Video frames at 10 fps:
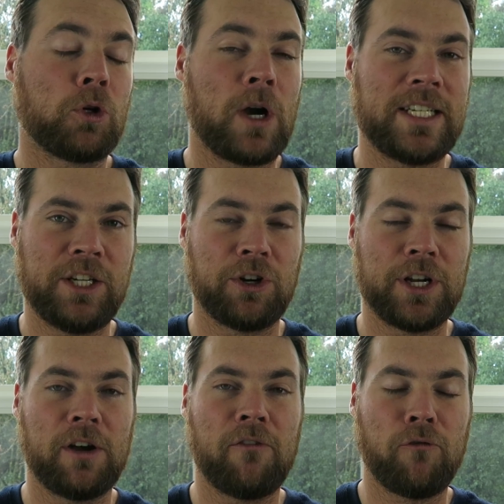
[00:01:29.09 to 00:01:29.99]

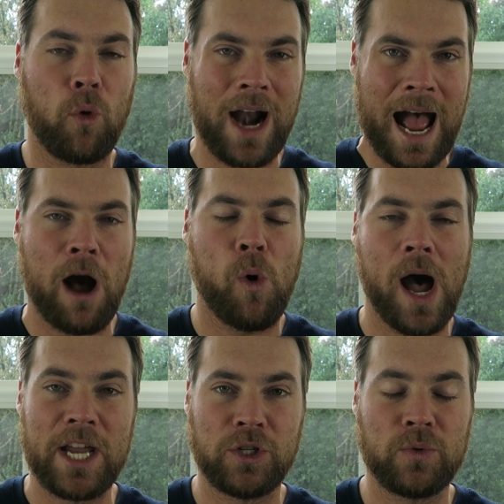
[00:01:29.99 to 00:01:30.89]
criteria for how
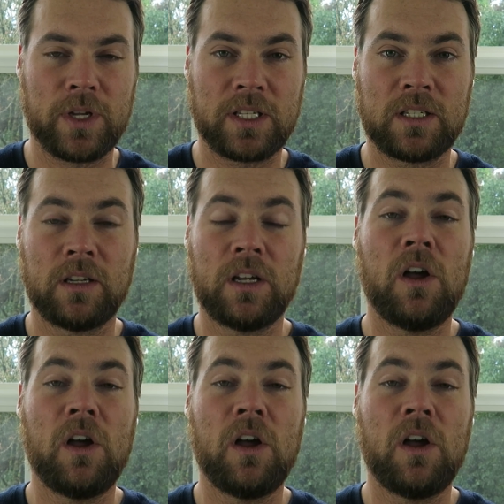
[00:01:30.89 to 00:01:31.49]
I do this.